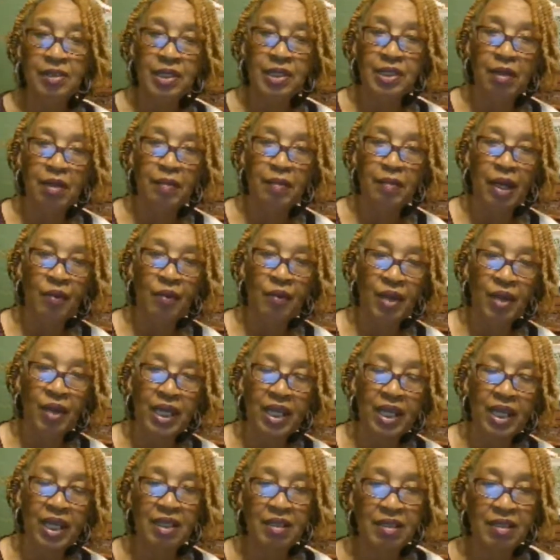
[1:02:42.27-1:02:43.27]
something about the way
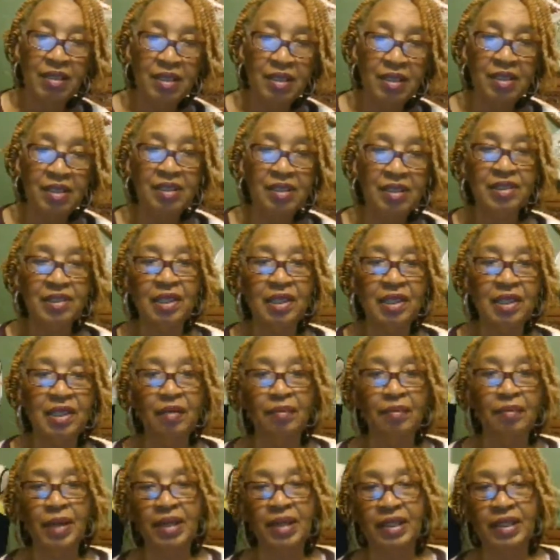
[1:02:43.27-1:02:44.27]
they look, something
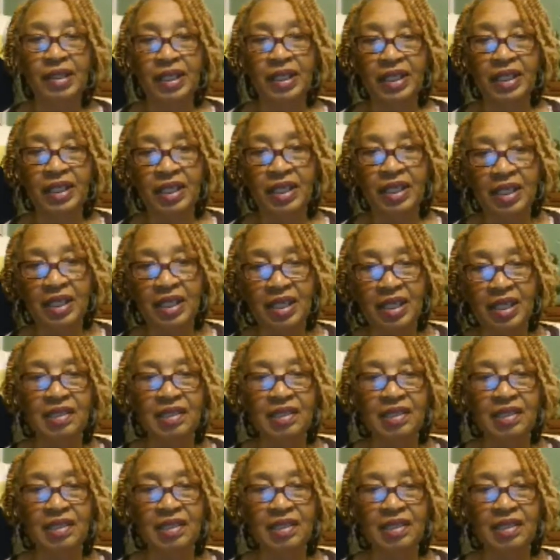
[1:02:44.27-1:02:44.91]
about the kids,